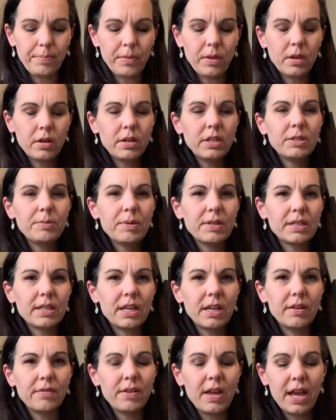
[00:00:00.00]
Christmas
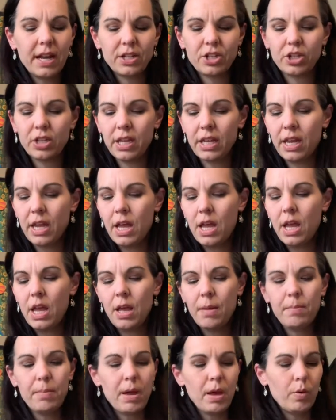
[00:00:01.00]
gift, actually,
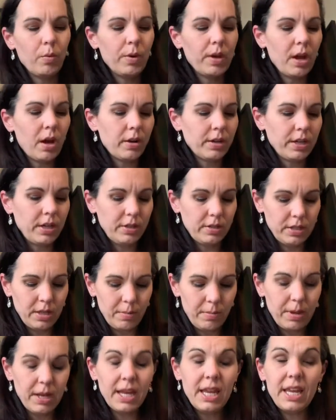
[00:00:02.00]
but we all use it,
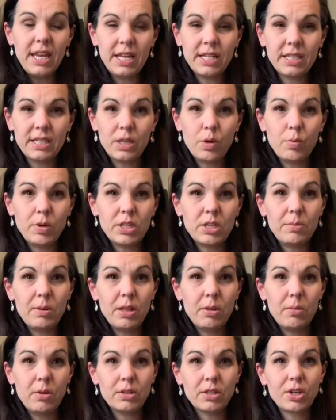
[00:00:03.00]
but he is the one to be the
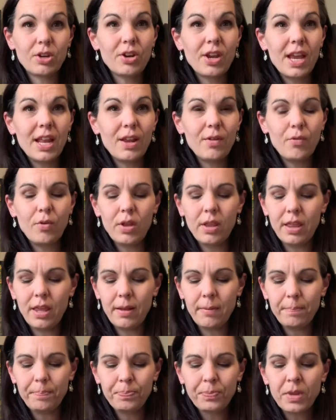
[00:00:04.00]
most creative with it.
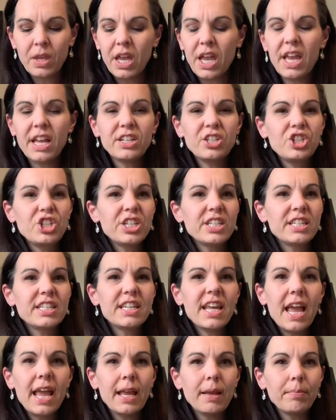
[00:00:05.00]
It's just
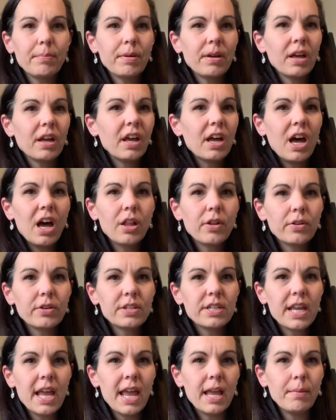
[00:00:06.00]
tape, colored
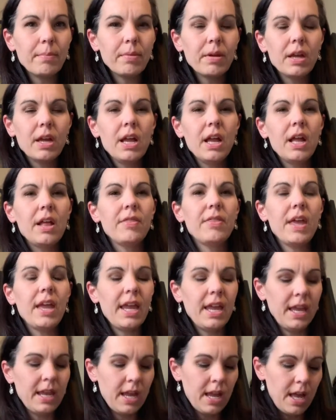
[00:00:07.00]
tape.
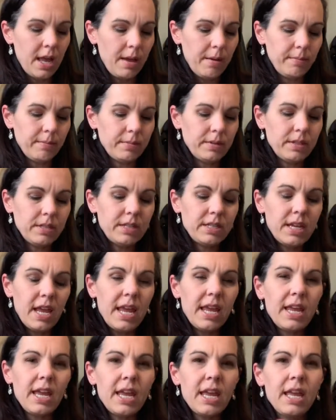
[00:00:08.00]
They
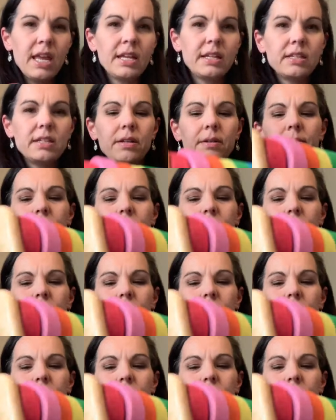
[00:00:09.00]
take it,